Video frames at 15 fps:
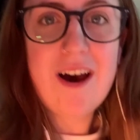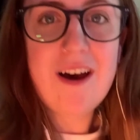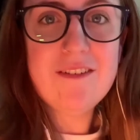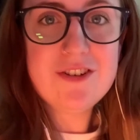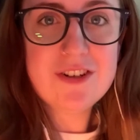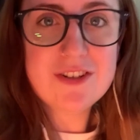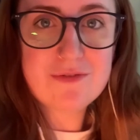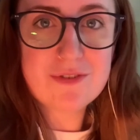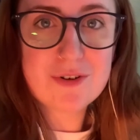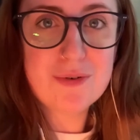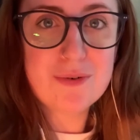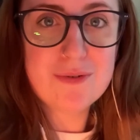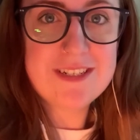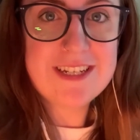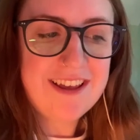I've just
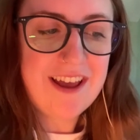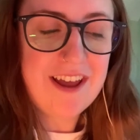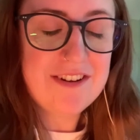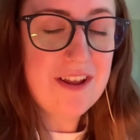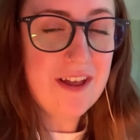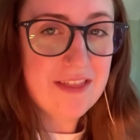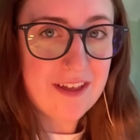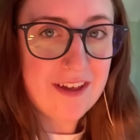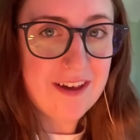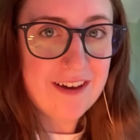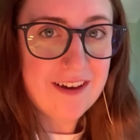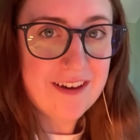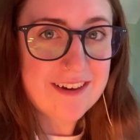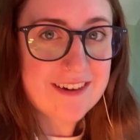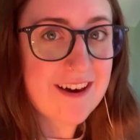recorded
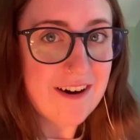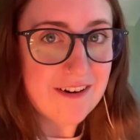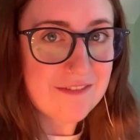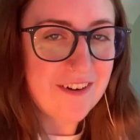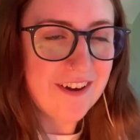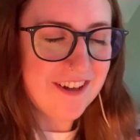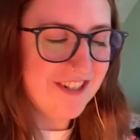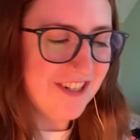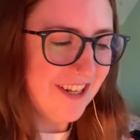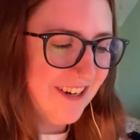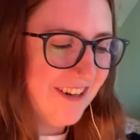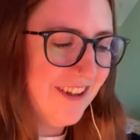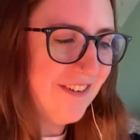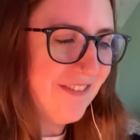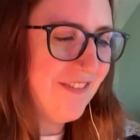another cut
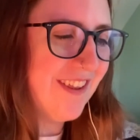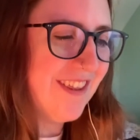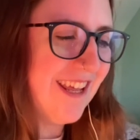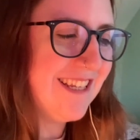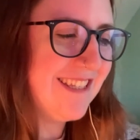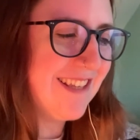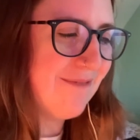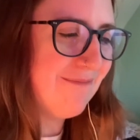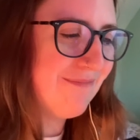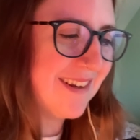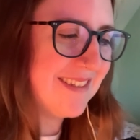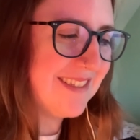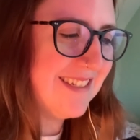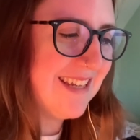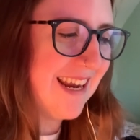version for this
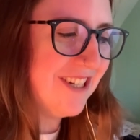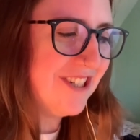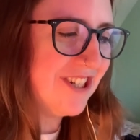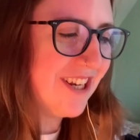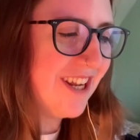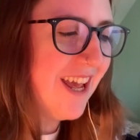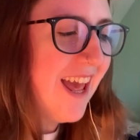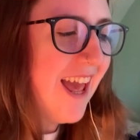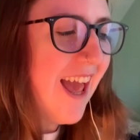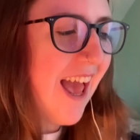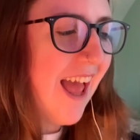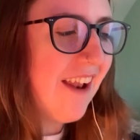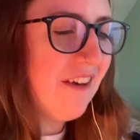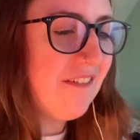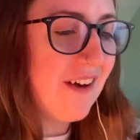presentation
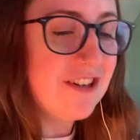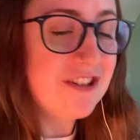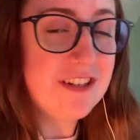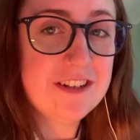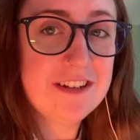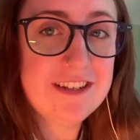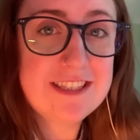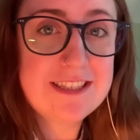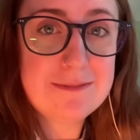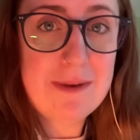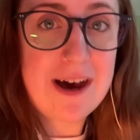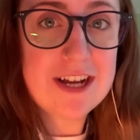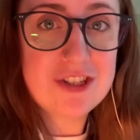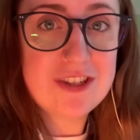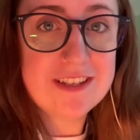and I've absolutely
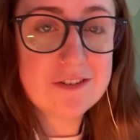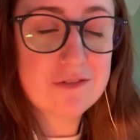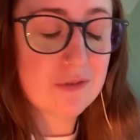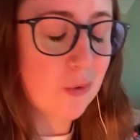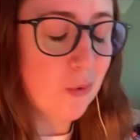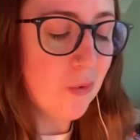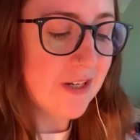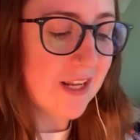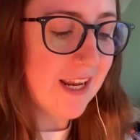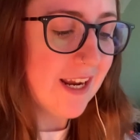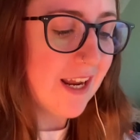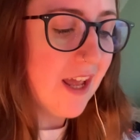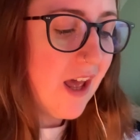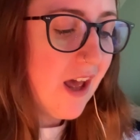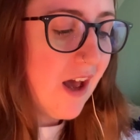smashed this
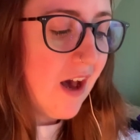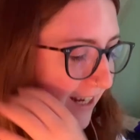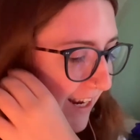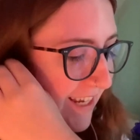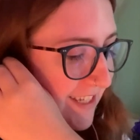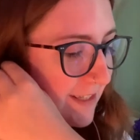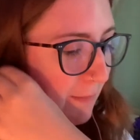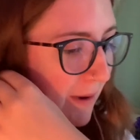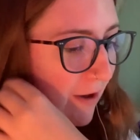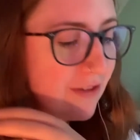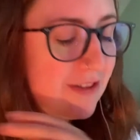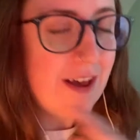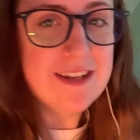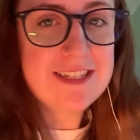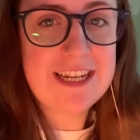recording. It is
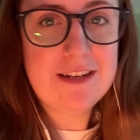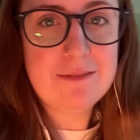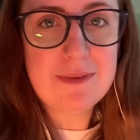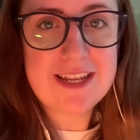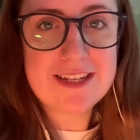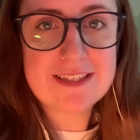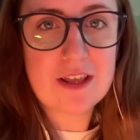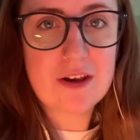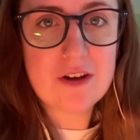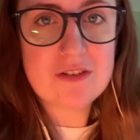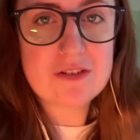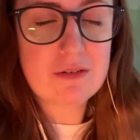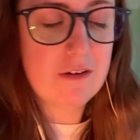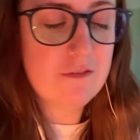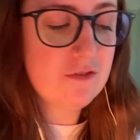about 13 minutes though,
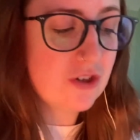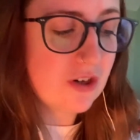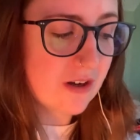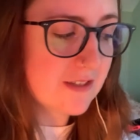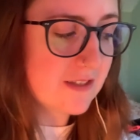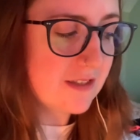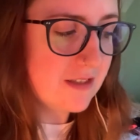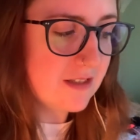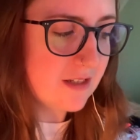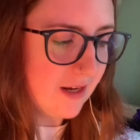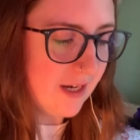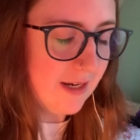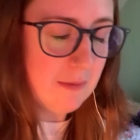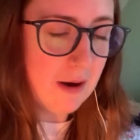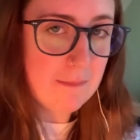so I've
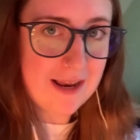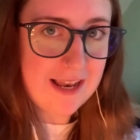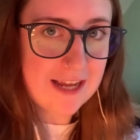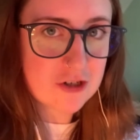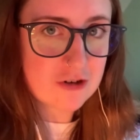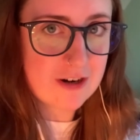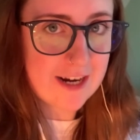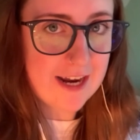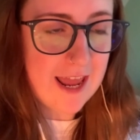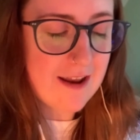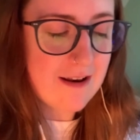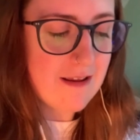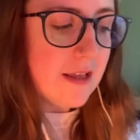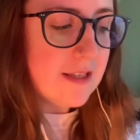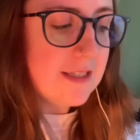just emailed my lecturer
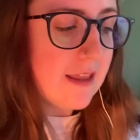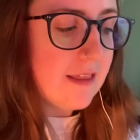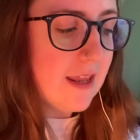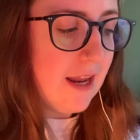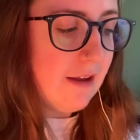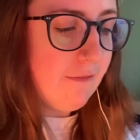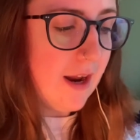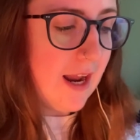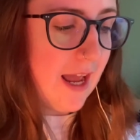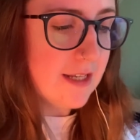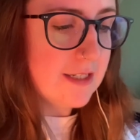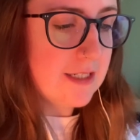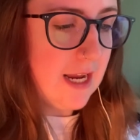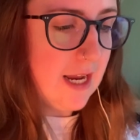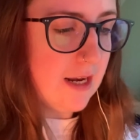again and said that if I
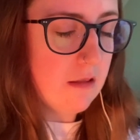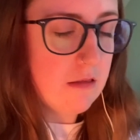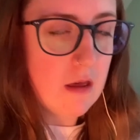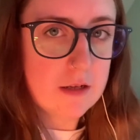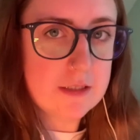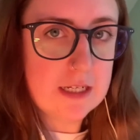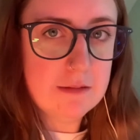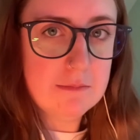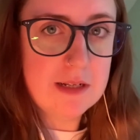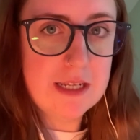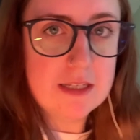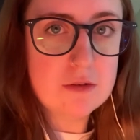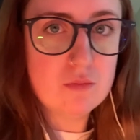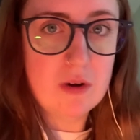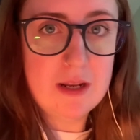hand it in at 13
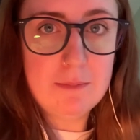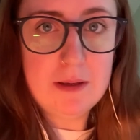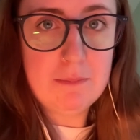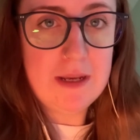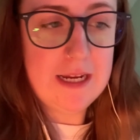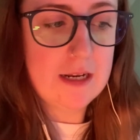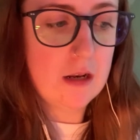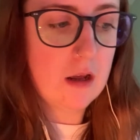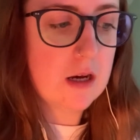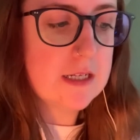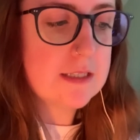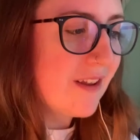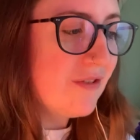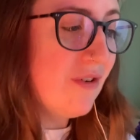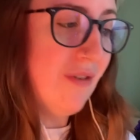minutes, will it be
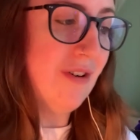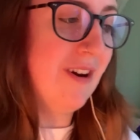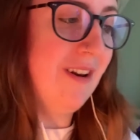penalised? Not gonna